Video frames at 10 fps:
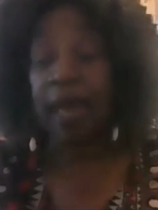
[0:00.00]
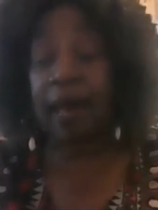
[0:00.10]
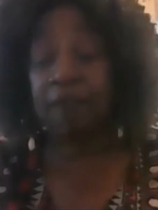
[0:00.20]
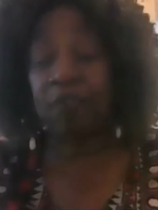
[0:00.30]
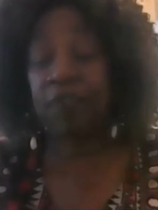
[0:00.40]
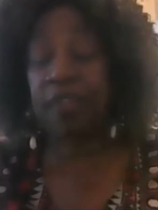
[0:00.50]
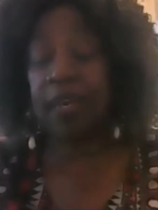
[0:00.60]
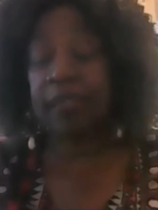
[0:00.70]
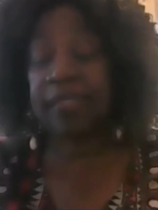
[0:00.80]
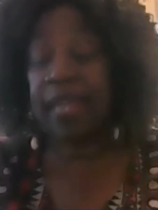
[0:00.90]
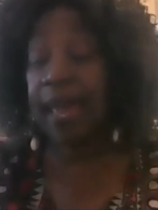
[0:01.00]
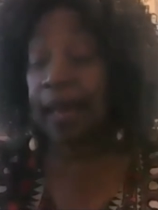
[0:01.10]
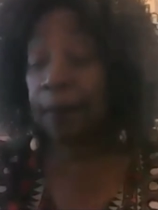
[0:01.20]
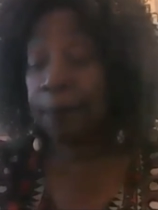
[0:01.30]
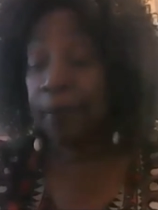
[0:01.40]
After the
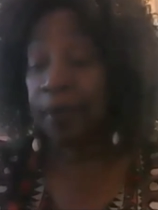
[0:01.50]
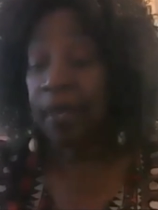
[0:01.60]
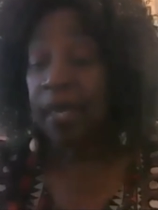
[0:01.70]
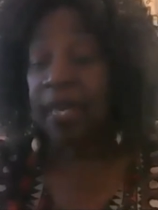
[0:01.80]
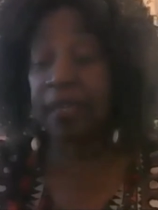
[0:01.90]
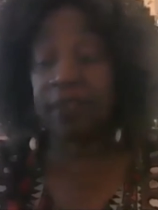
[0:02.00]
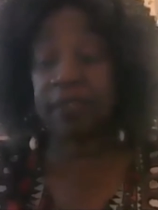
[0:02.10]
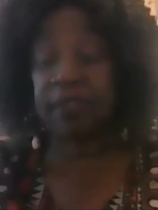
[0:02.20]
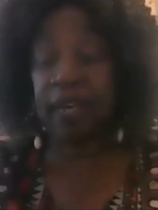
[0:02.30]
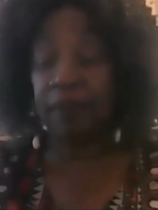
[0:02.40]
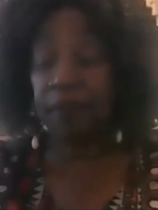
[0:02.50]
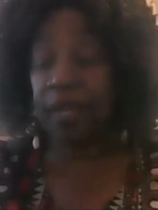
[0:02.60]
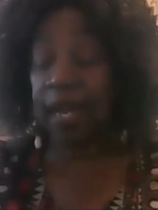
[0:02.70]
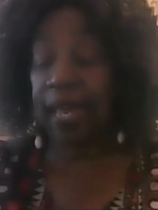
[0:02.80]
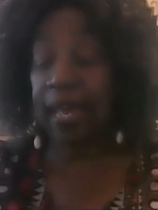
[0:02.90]
exam, he discovered
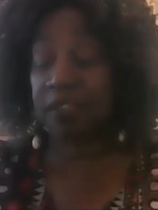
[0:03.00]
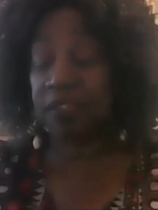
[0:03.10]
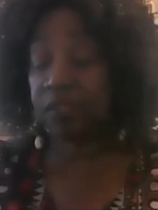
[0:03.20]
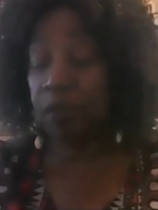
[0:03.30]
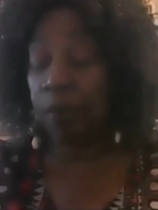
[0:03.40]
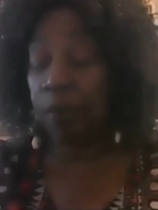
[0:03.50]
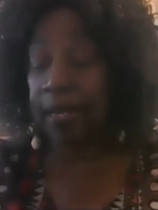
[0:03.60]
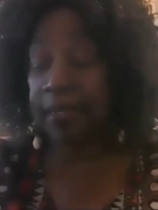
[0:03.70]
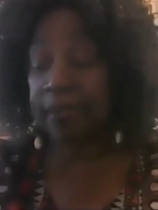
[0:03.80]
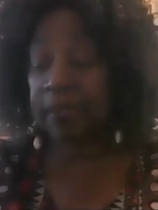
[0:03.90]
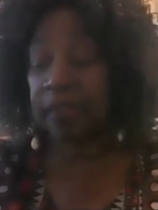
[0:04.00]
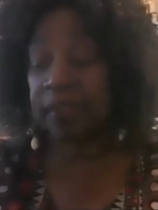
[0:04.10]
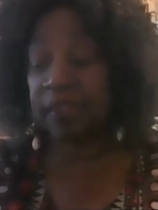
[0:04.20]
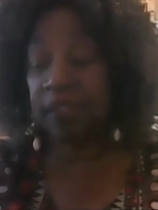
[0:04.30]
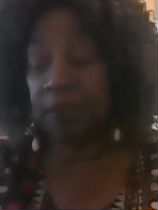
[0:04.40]
I had scleritis, a
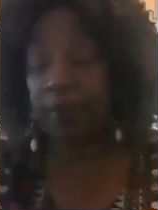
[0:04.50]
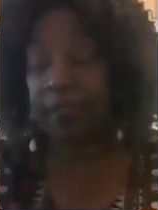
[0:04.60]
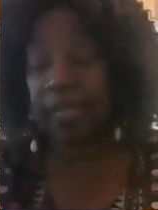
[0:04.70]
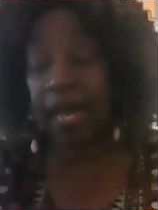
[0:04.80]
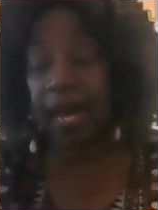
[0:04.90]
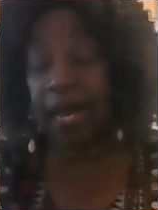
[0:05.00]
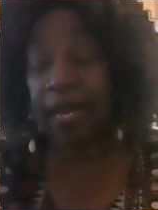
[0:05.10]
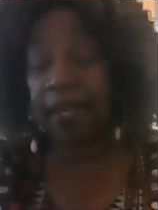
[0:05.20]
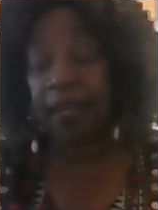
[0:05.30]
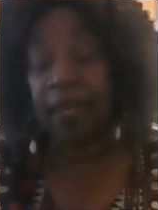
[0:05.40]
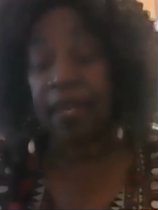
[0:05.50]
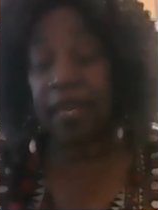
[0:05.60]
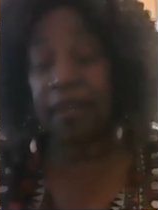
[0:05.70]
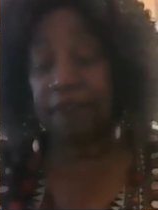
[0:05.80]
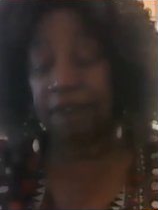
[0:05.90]
serious eye
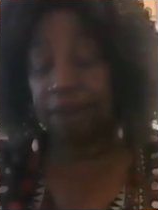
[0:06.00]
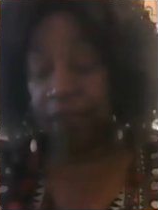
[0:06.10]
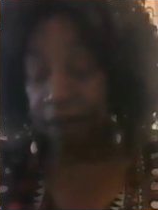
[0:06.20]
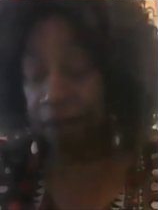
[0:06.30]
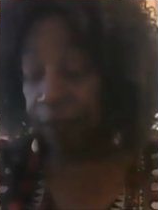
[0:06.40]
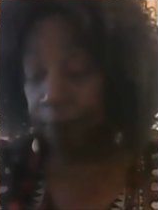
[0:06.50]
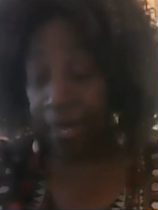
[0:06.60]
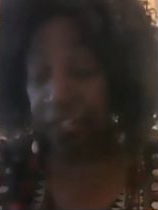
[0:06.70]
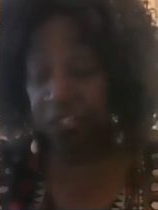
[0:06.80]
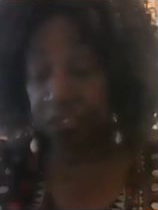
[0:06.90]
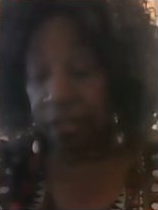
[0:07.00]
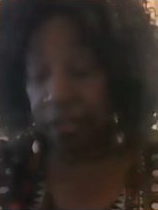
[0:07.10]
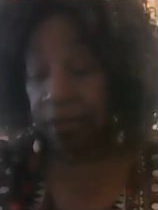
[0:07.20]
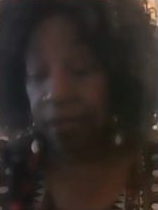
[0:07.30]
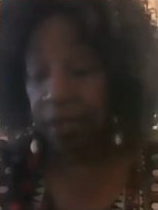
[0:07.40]
in inflammation